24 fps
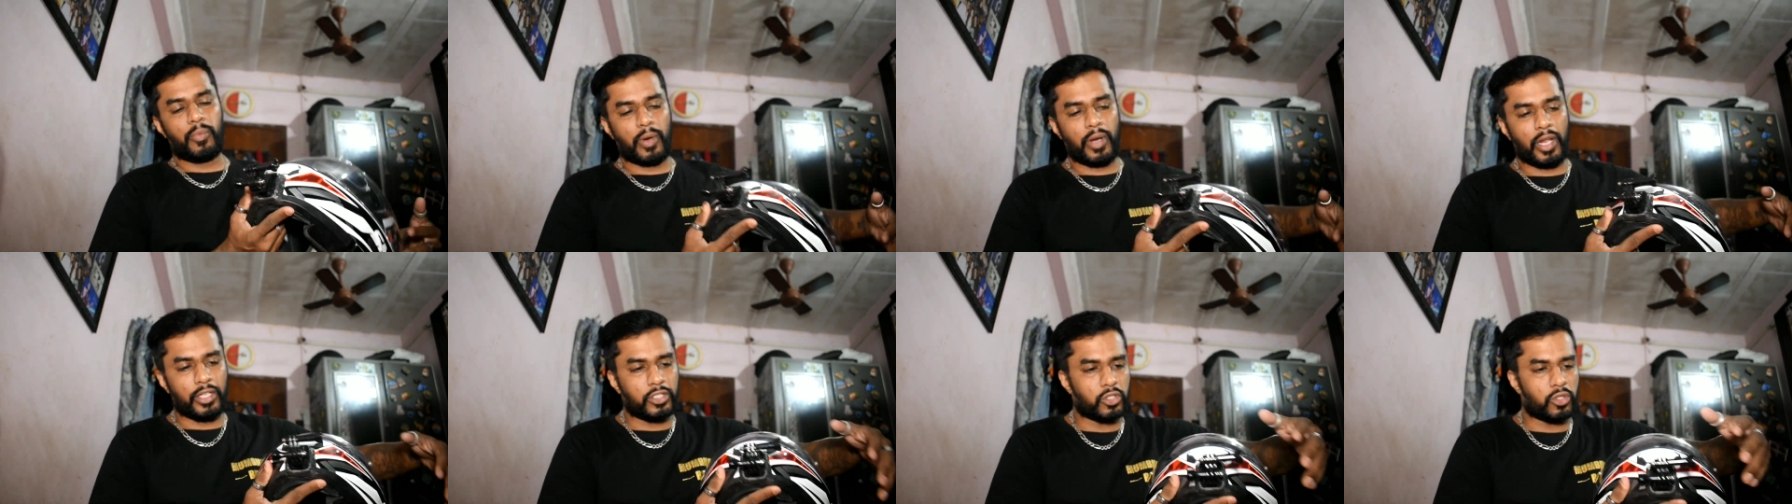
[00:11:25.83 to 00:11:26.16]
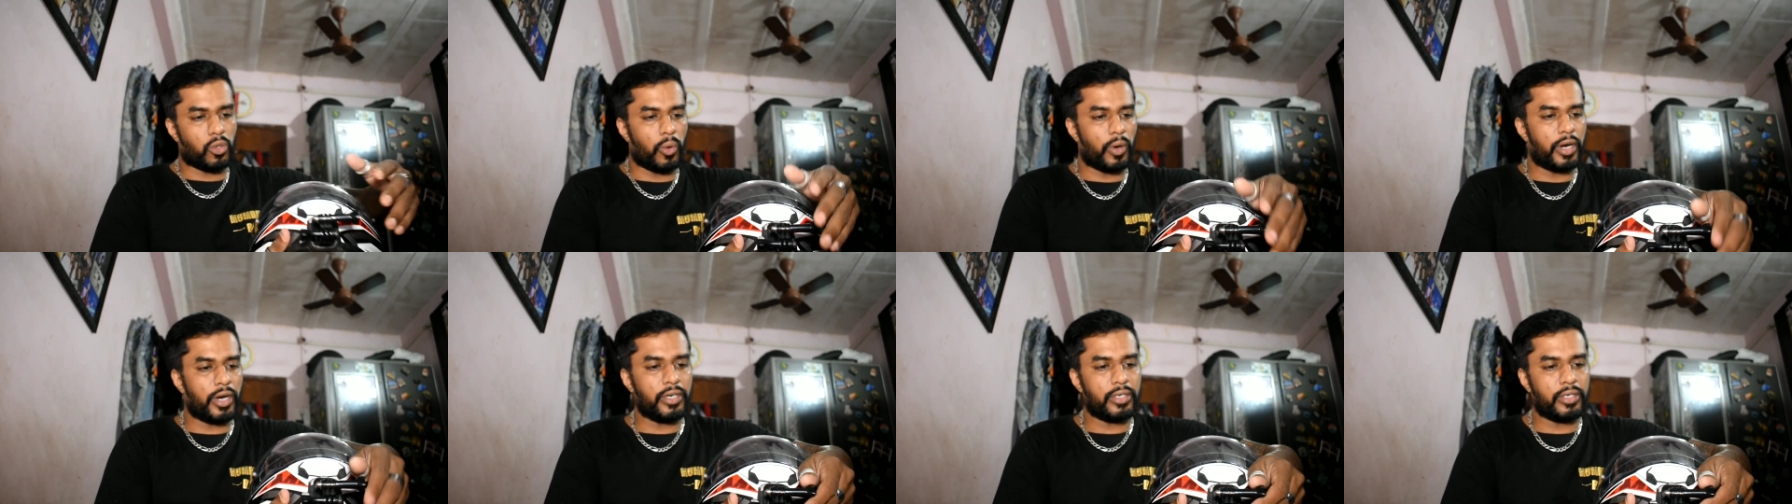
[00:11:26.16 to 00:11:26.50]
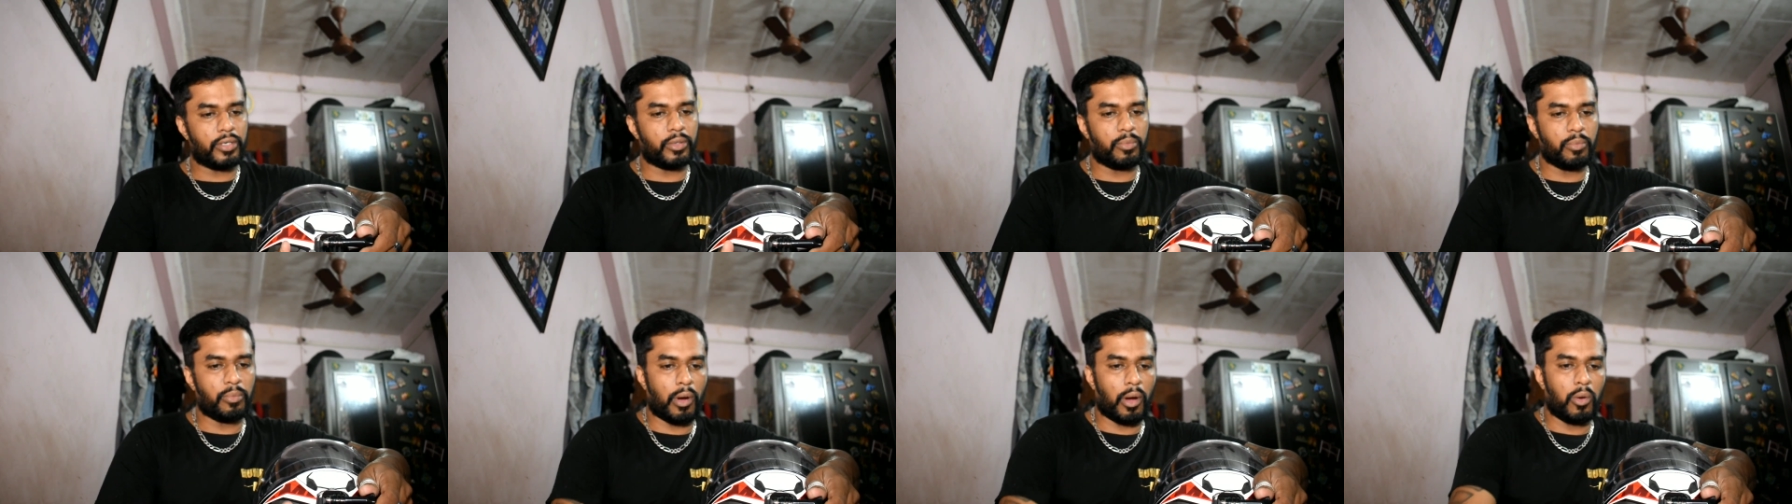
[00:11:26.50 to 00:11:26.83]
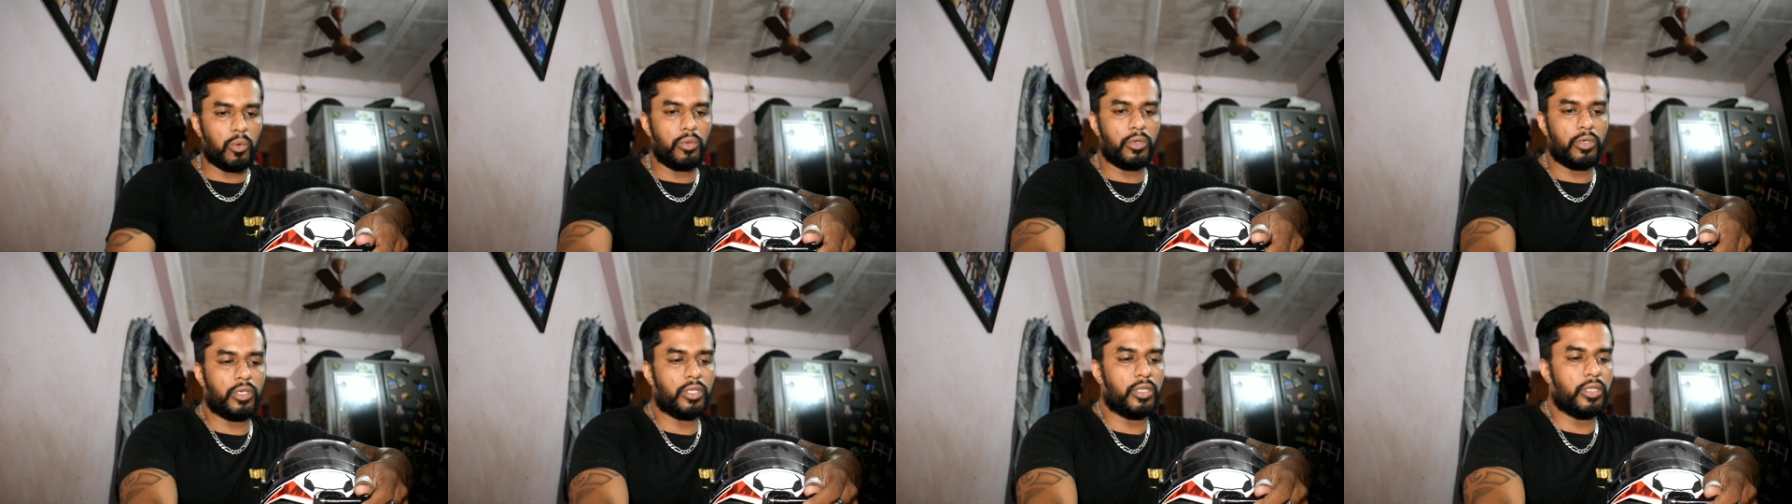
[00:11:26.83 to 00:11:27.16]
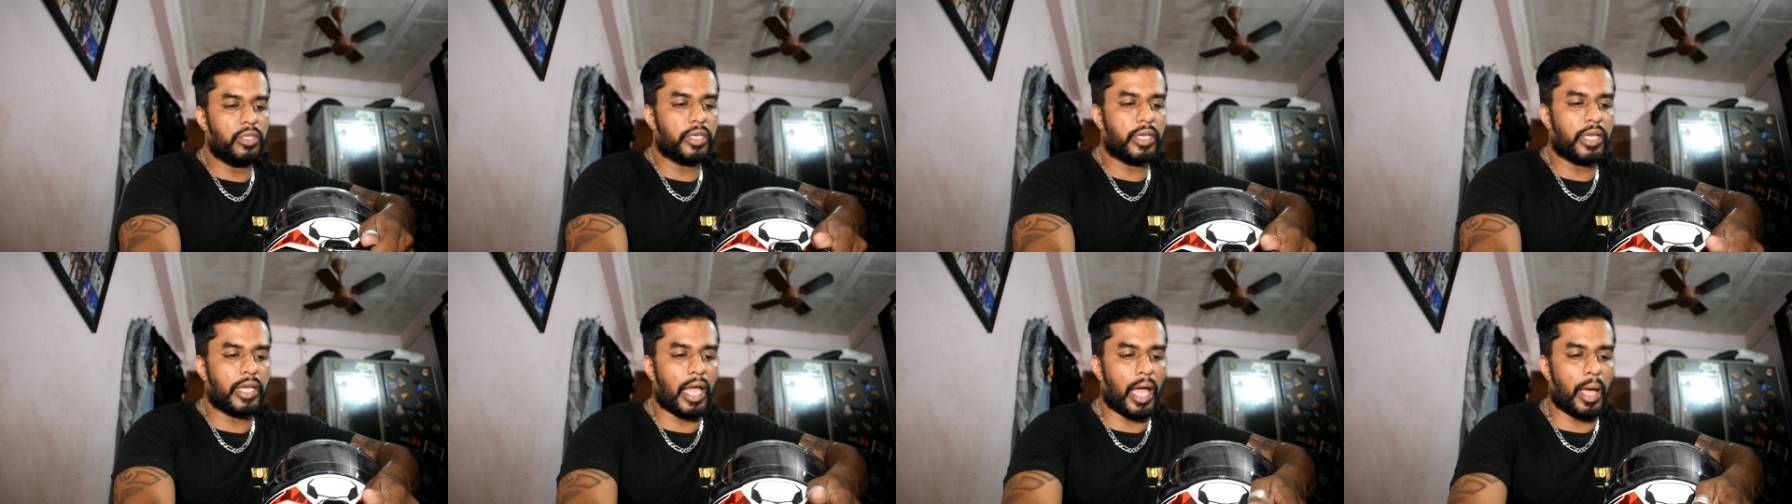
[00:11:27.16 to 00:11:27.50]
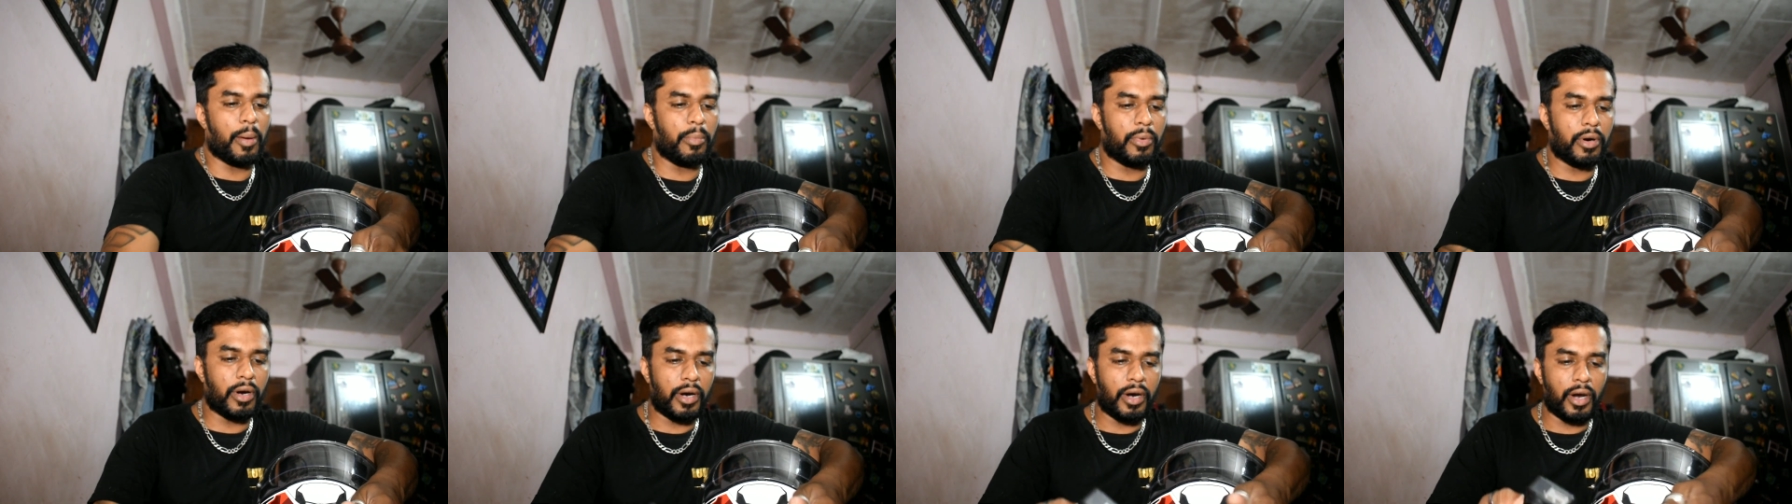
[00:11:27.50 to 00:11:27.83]
let's go ahead and mount the
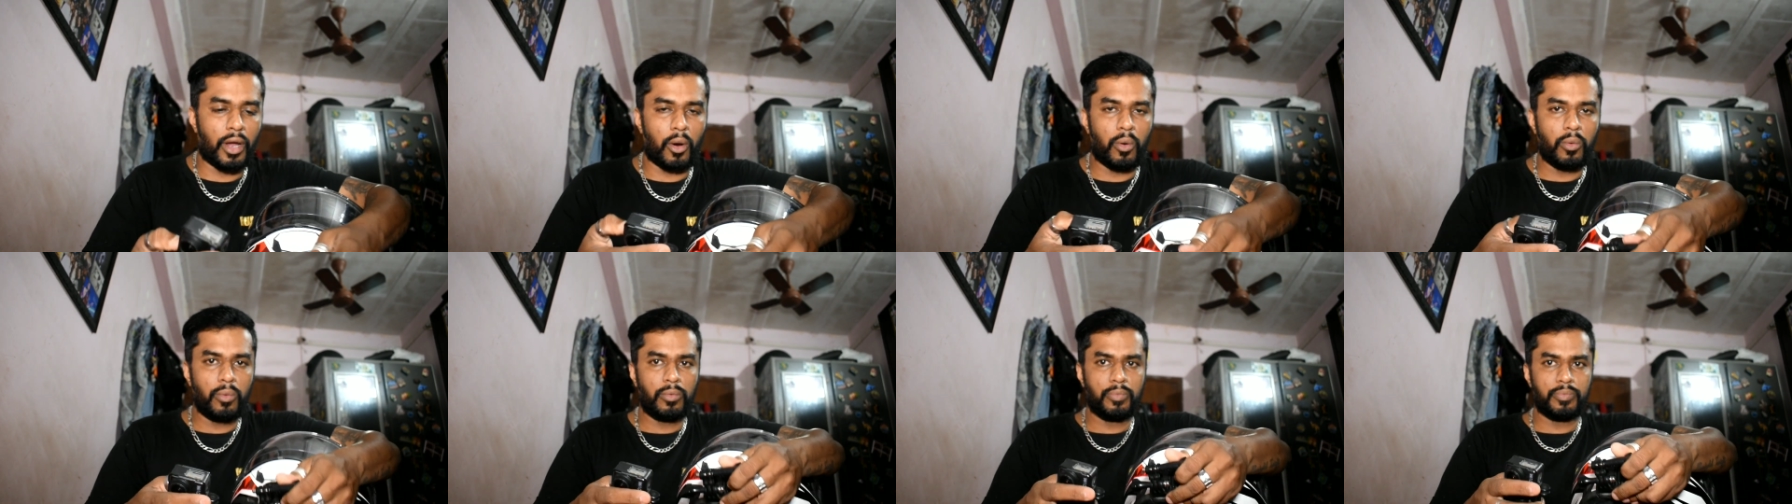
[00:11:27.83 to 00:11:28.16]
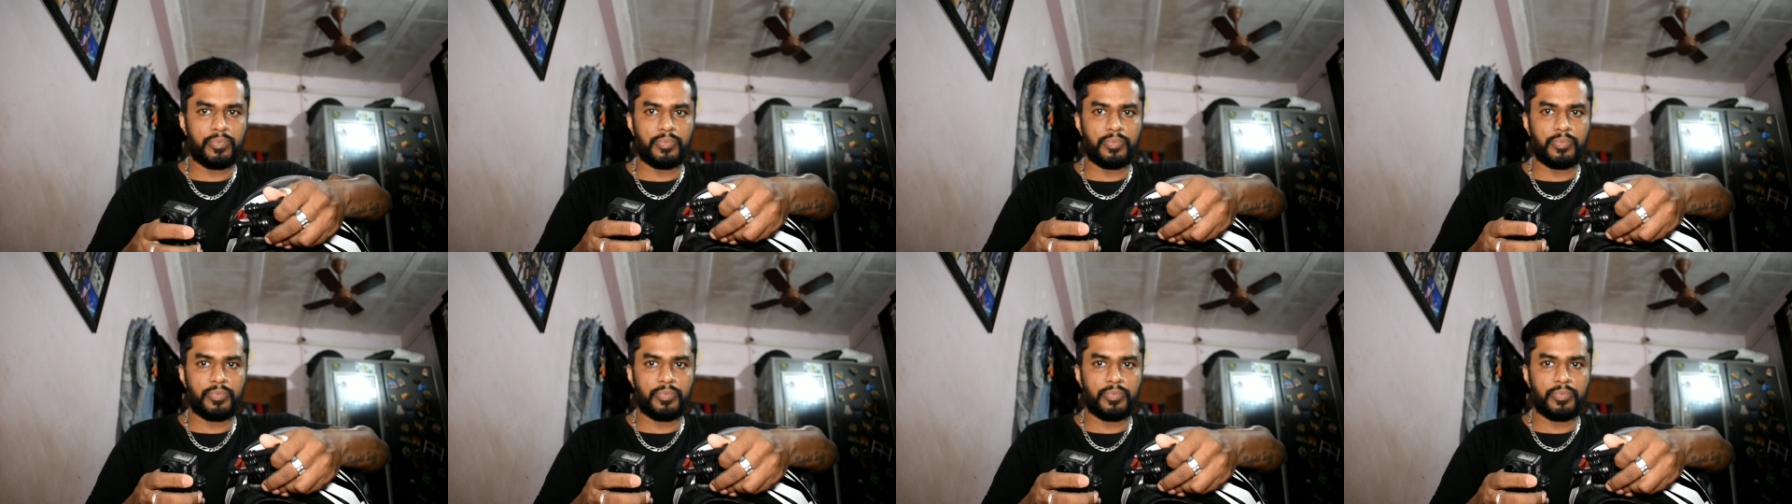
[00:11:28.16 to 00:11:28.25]
camera now.